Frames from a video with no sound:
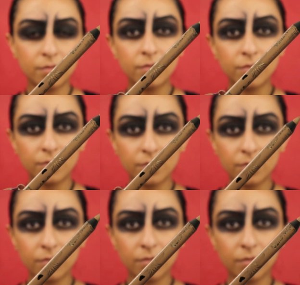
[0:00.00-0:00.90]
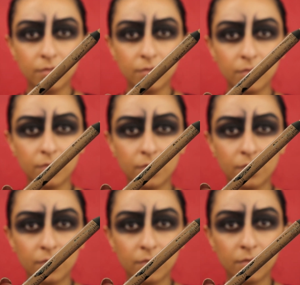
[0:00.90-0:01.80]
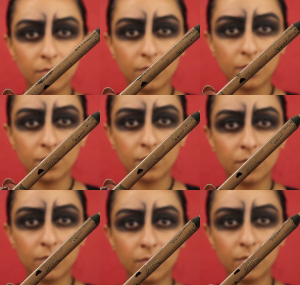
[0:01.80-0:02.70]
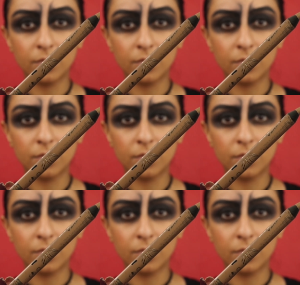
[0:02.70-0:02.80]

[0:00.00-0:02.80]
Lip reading: Rimmel Scandalous Kohl Kajal.